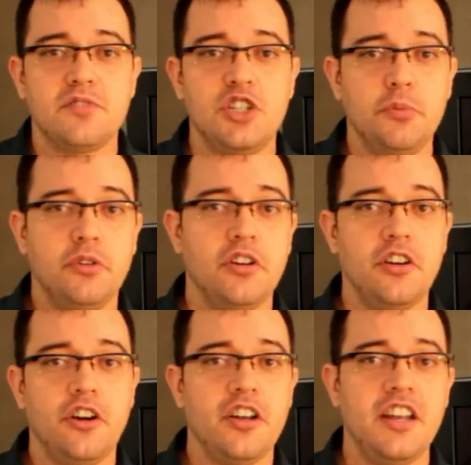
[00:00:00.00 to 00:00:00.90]
super
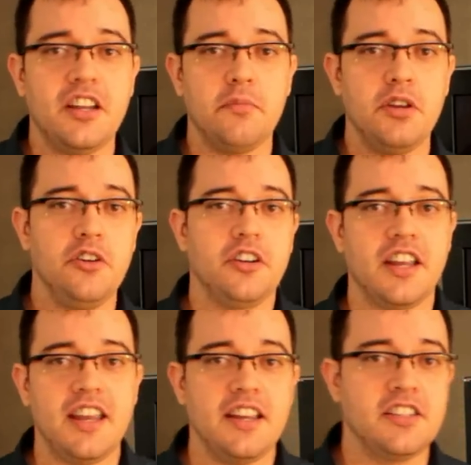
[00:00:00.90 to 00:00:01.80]
nerdy computer
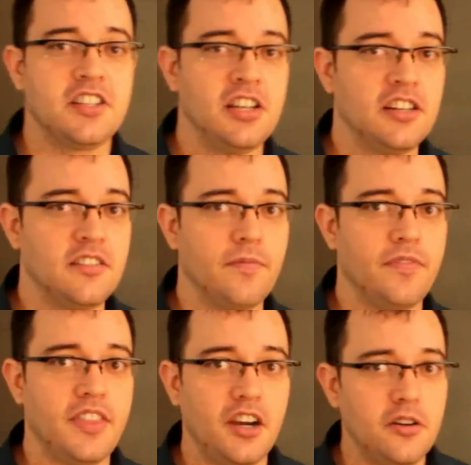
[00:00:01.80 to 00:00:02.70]
geeks.
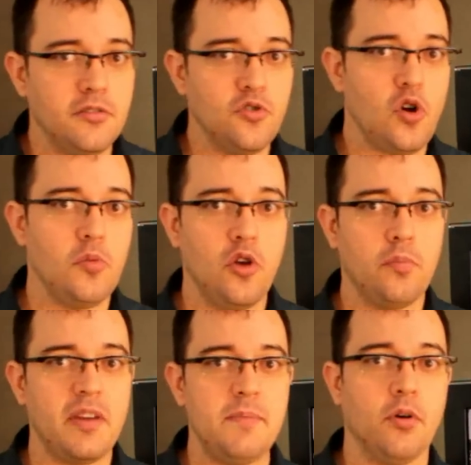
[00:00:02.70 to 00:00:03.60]
They're normal
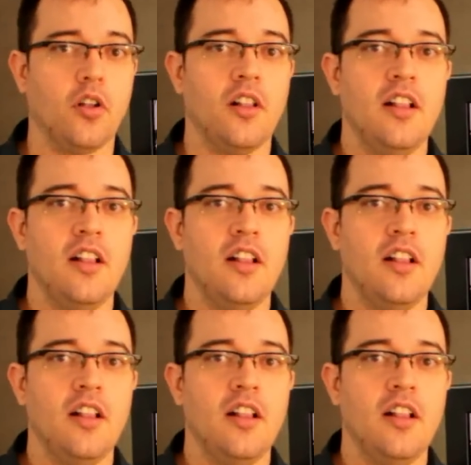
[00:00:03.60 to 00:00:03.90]
people.